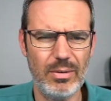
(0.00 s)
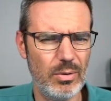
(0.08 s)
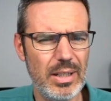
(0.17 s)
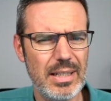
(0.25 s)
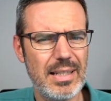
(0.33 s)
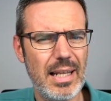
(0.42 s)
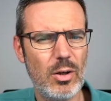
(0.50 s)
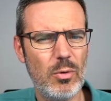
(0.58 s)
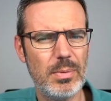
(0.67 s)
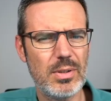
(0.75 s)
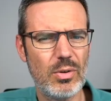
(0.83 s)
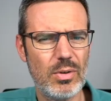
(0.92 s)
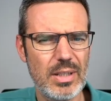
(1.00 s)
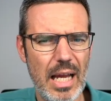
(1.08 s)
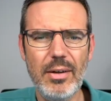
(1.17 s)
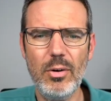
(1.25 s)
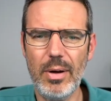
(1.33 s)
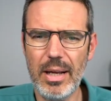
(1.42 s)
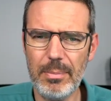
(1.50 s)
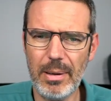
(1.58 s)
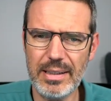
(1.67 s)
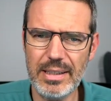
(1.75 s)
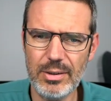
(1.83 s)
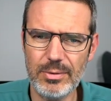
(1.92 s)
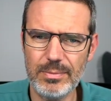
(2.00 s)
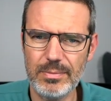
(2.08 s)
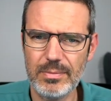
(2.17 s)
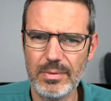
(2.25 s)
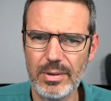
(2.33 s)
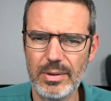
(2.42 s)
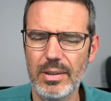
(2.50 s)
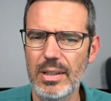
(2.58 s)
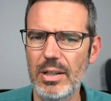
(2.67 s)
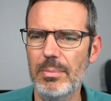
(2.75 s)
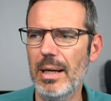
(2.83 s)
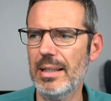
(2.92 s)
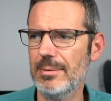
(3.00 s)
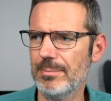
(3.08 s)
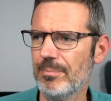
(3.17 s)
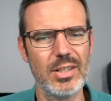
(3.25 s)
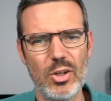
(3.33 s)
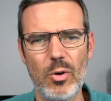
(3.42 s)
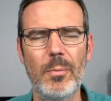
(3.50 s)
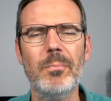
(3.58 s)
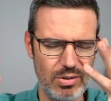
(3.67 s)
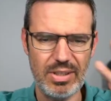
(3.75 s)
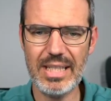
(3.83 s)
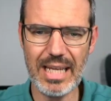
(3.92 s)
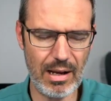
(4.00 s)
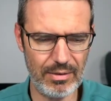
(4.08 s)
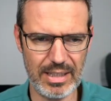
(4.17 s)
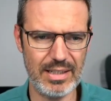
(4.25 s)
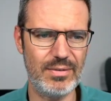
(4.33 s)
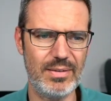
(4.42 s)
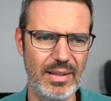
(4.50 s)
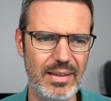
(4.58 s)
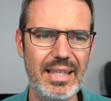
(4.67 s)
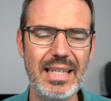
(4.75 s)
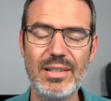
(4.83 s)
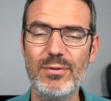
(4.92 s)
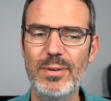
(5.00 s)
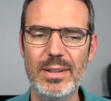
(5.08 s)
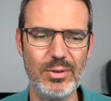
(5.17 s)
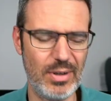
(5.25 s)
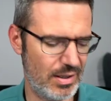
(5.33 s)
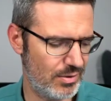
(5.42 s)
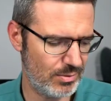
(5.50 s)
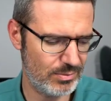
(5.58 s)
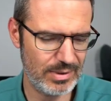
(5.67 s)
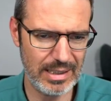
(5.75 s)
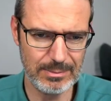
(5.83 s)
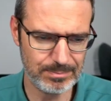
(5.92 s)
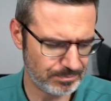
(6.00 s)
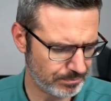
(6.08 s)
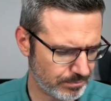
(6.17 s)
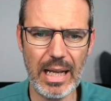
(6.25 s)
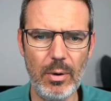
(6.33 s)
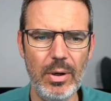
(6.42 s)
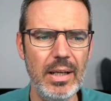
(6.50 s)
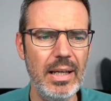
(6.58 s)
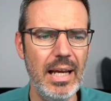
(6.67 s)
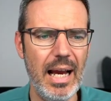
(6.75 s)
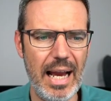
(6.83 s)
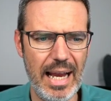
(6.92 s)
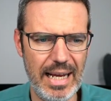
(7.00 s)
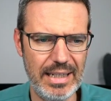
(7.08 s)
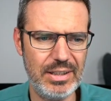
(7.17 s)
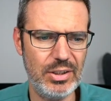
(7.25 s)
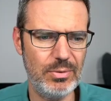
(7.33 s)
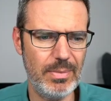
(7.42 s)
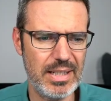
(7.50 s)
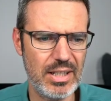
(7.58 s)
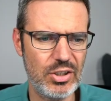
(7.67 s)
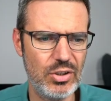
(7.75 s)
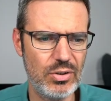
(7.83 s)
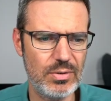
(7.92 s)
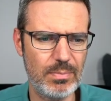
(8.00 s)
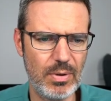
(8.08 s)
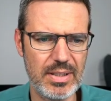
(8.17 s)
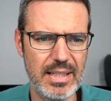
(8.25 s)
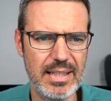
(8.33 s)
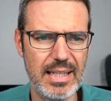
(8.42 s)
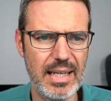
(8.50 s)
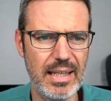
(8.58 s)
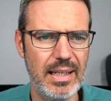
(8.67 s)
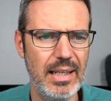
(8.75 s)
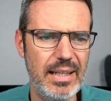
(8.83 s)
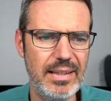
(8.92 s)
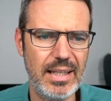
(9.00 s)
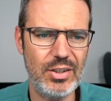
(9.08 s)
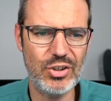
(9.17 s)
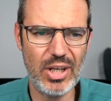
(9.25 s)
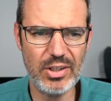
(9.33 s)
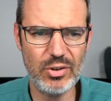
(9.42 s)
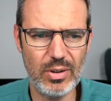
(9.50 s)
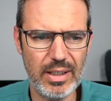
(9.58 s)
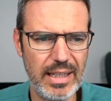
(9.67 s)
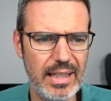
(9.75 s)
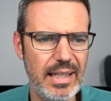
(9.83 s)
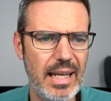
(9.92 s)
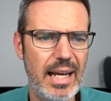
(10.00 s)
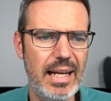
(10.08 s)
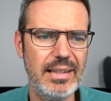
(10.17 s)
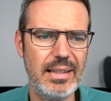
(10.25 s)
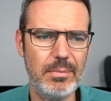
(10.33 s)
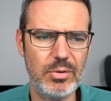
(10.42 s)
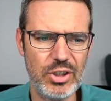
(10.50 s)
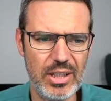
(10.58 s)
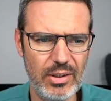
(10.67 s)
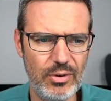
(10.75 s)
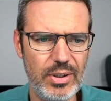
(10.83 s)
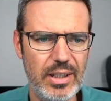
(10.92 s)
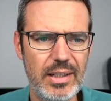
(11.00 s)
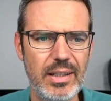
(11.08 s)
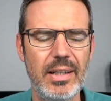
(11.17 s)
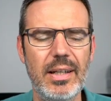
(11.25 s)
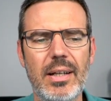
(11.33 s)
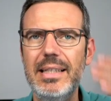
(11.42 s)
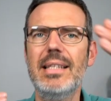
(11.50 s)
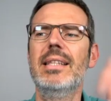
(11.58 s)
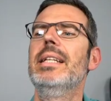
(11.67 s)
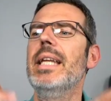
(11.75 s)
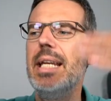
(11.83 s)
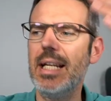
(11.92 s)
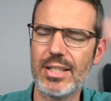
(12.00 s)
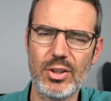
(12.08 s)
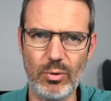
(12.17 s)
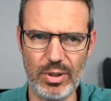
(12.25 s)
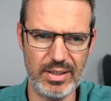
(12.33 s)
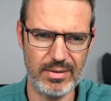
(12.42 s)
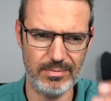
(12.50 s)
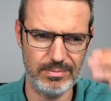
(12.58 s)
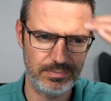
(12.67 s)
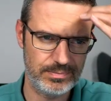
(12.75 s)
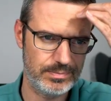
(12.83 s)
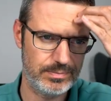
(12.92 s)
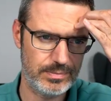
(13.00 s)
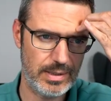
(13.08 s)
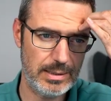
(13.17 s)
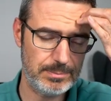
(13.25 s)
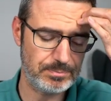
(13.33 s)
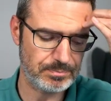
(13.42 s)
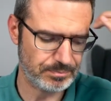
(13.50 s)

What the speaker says: Or is that open source? Oh no, Airbyte here. Look, Airbyte. So you see how these things fit together, right? Now, I had here message queues, processing, and then scheduling, and then machine learning, and then the data stores, right?